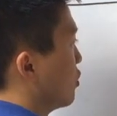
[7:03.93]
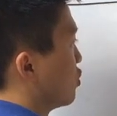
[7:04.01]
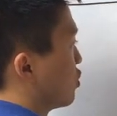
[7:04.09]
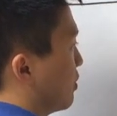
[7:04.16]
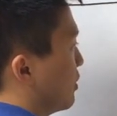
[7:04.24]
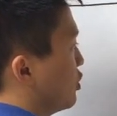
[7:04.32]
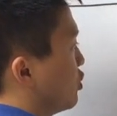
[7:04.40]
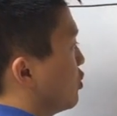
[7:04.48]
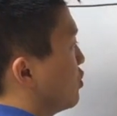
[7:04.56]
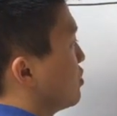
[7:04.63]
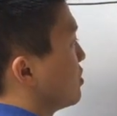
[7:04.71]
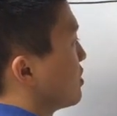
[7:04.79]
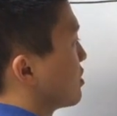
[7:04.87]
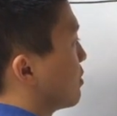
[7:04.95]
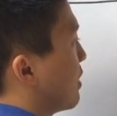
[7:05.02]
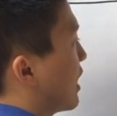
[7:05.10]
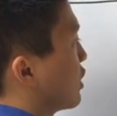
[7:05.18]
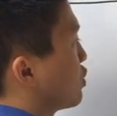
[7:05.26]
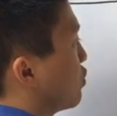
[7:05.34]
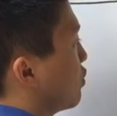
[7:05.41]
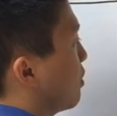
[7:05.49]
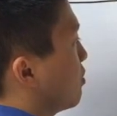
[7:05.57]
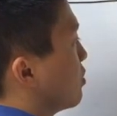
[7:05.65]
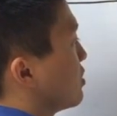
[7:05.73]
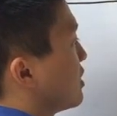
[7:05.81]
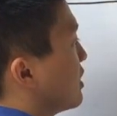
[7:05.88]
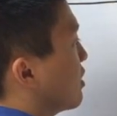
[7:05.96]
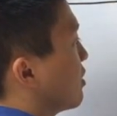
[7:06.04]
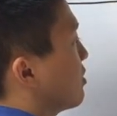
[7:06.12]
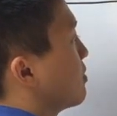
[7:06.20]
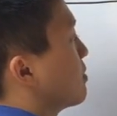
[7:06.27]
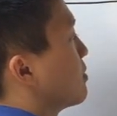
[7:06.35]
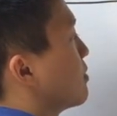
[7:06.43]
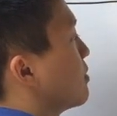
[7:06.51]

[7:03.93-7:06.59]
So I'm introducing some actual numbers here.